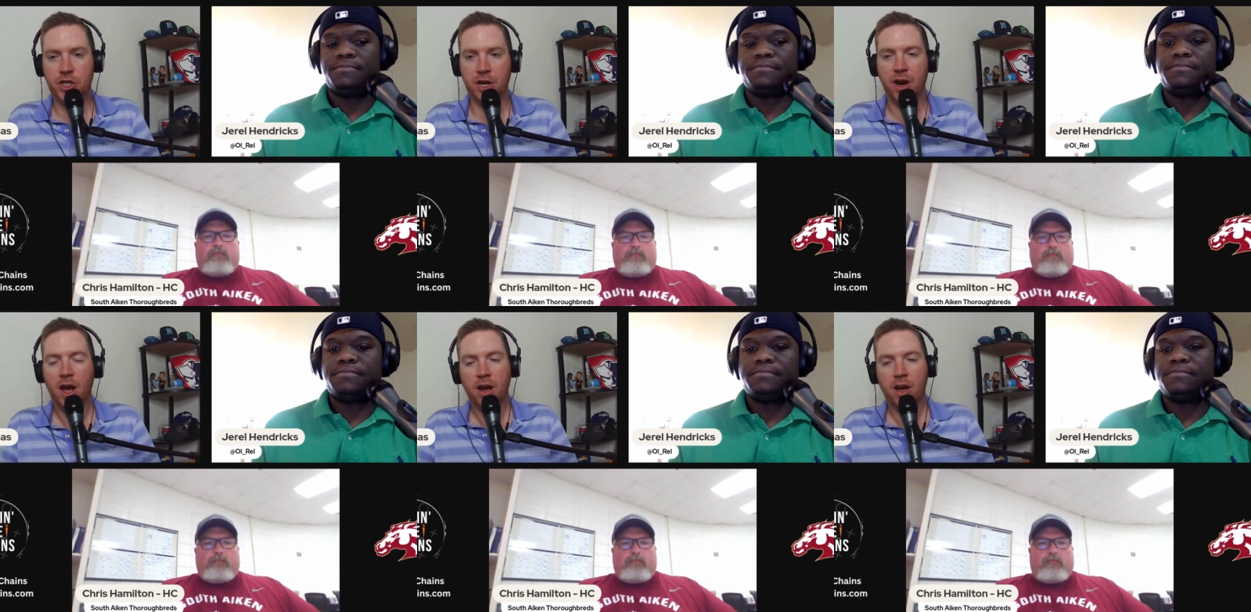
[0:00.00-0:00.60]

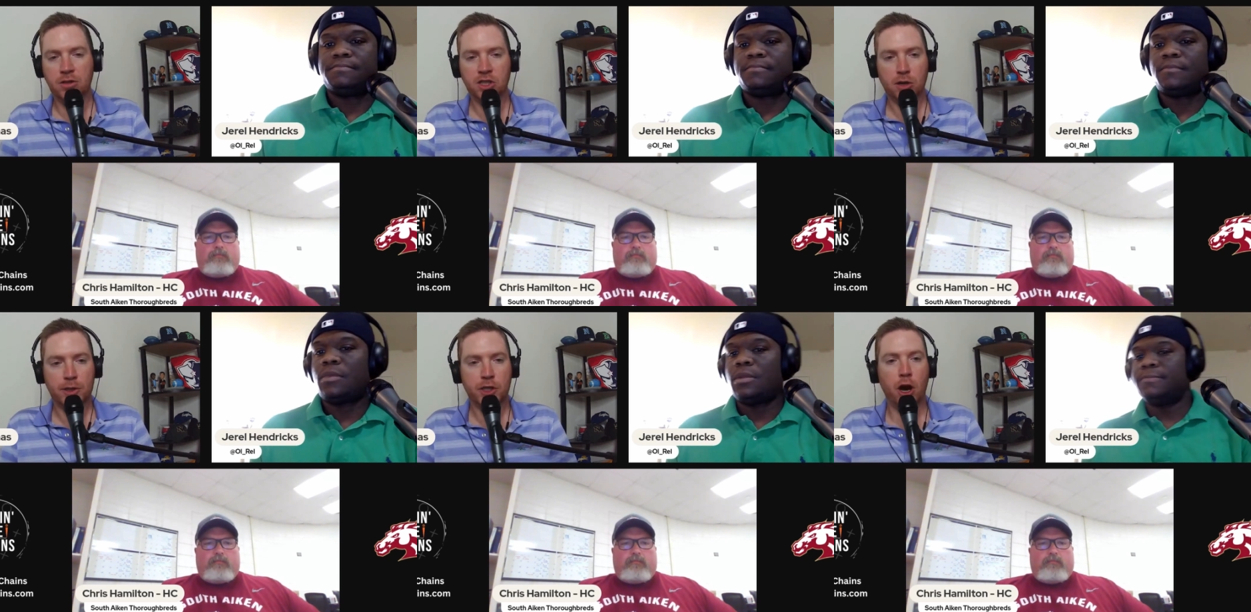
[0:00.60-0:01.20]
Speaker 1: year. Coach, let's
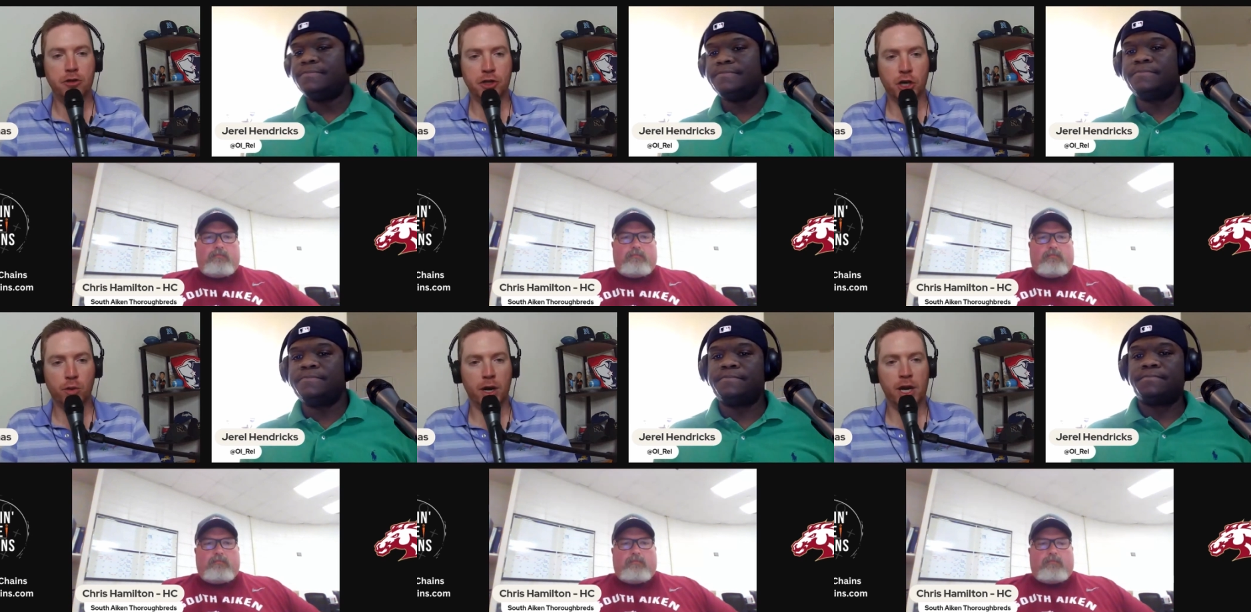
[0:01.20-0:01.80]
talk about your coaching
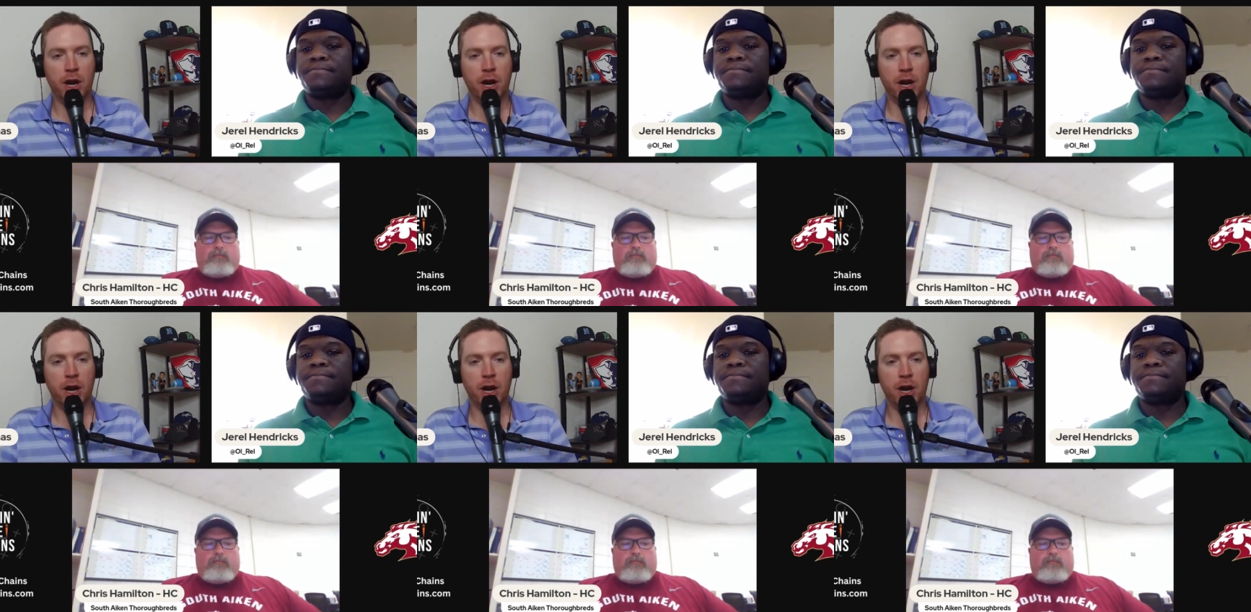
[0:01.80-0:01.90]
career. You